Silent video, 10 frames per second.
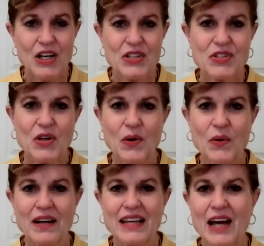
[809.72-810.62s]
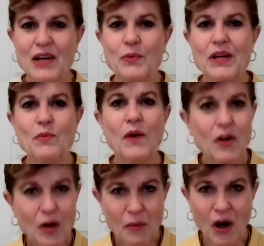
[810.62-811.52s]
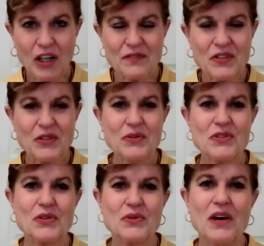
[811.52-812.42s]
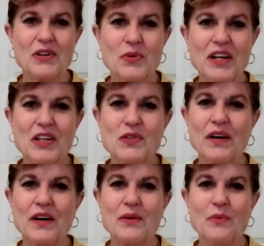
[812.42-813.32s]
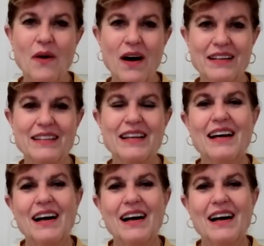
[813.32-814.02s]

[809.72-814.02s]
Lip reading: So again, we welcome all of you to our 2021